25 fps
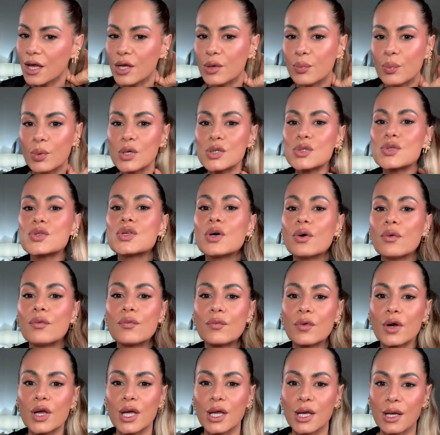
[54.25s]
It was so
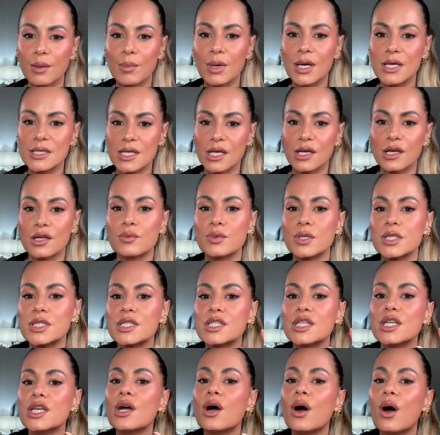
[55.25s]
freaking amazing. It was
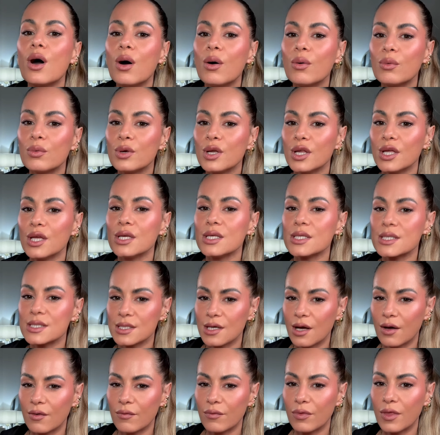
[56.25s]
the only
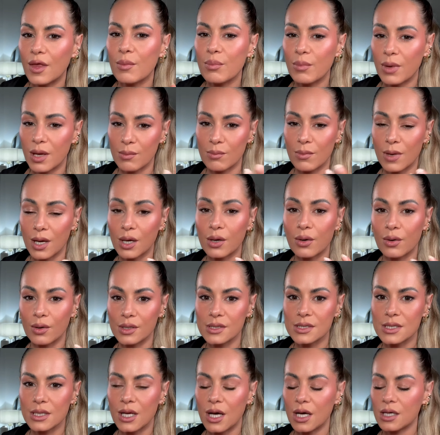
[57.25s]
stuff that made my
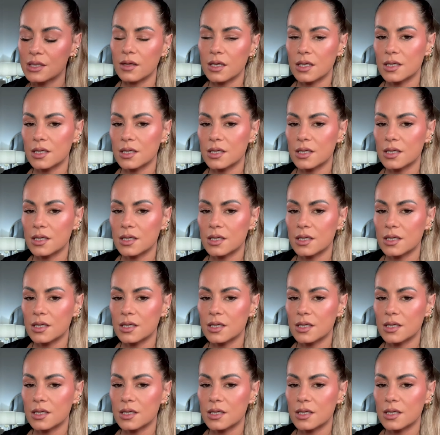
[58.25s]
curls last.